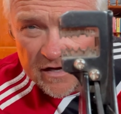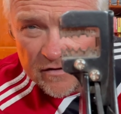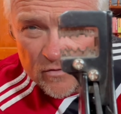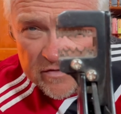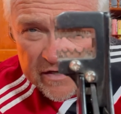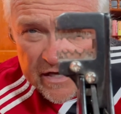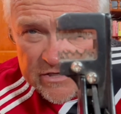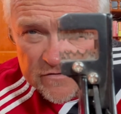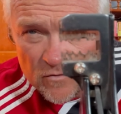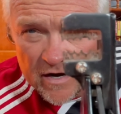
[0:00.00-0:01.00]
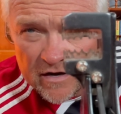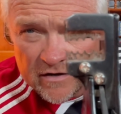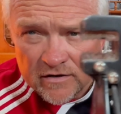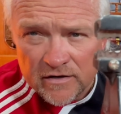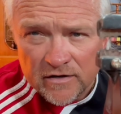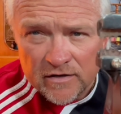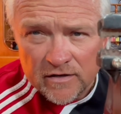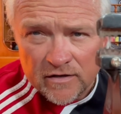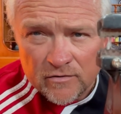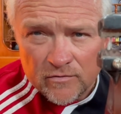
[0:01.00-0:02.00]
with the gauge of wire
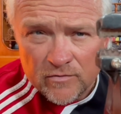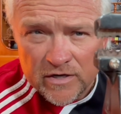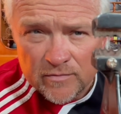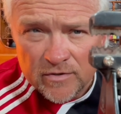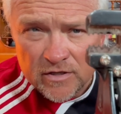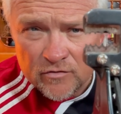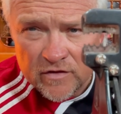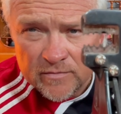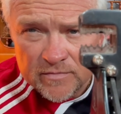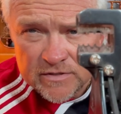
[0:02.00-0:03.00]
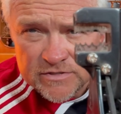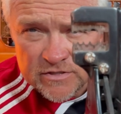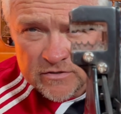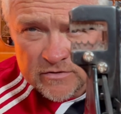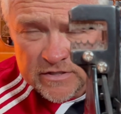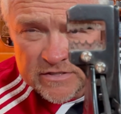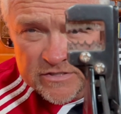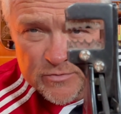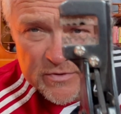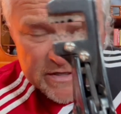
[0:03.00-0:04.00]
written below them, so it's
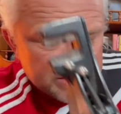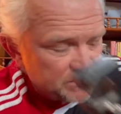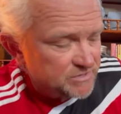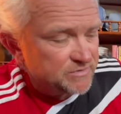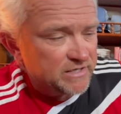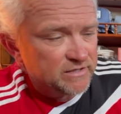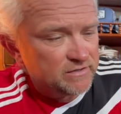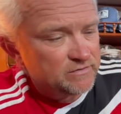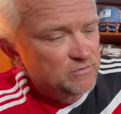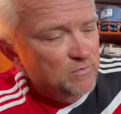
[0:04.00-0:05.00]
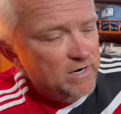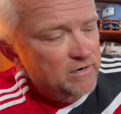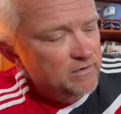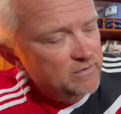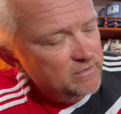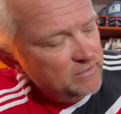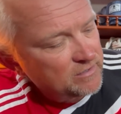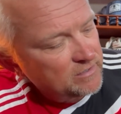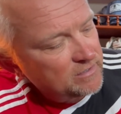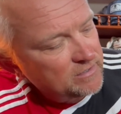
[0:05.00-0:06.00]
super easy to get the wire
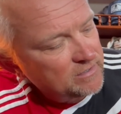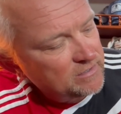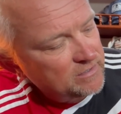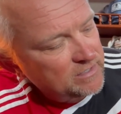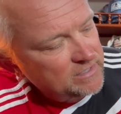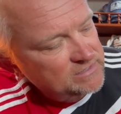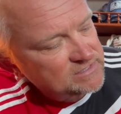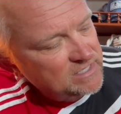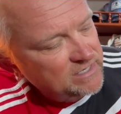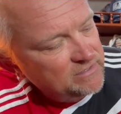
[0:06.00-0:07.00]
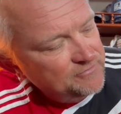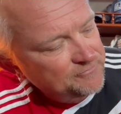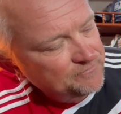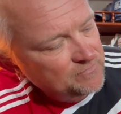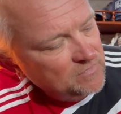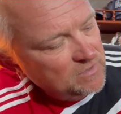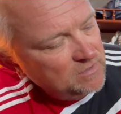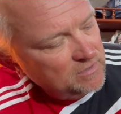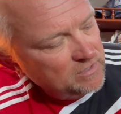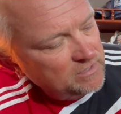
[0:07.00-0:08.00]
inside.
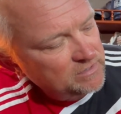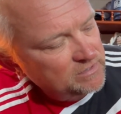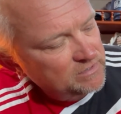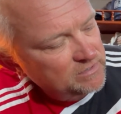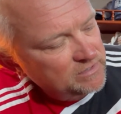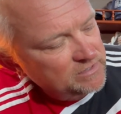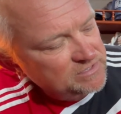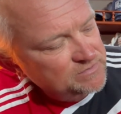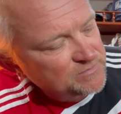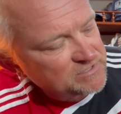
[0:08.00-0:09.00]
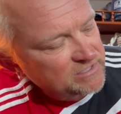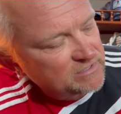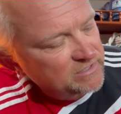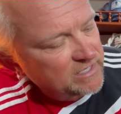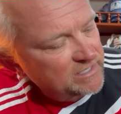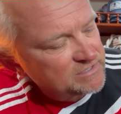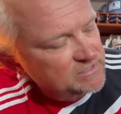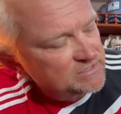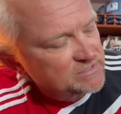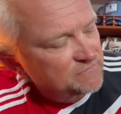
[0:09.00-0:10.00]
In this particular case,
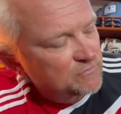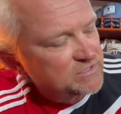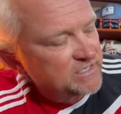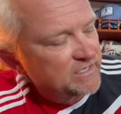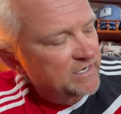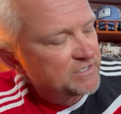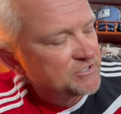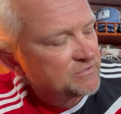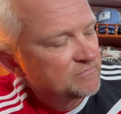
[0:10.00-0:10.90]
this is a 14 gauge.